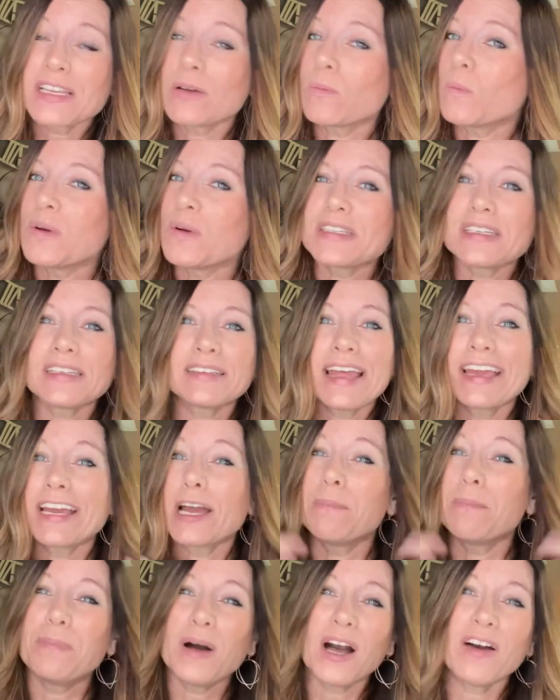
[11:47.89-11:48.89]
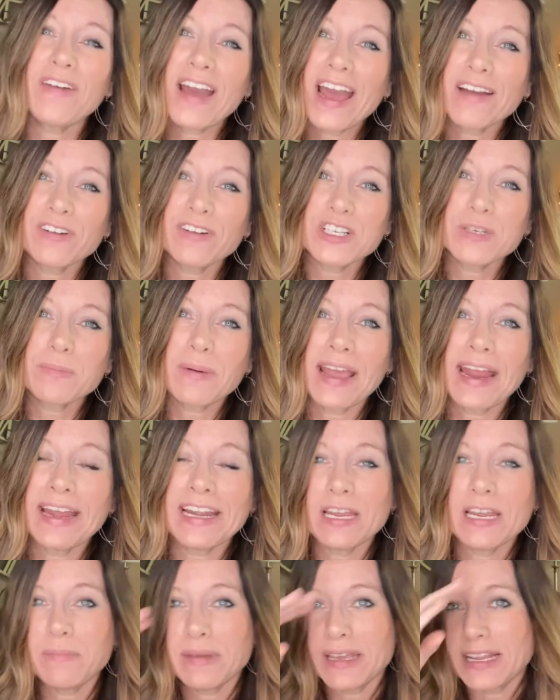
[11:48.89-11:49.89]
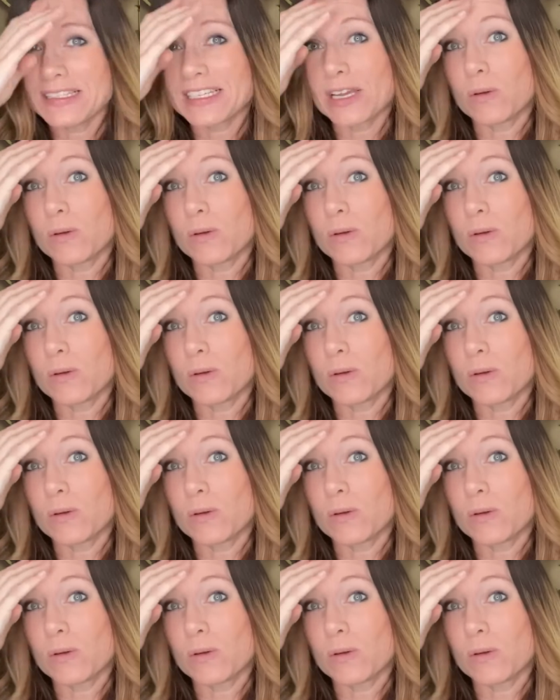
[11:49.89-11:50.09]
It wasn't like above average by any means.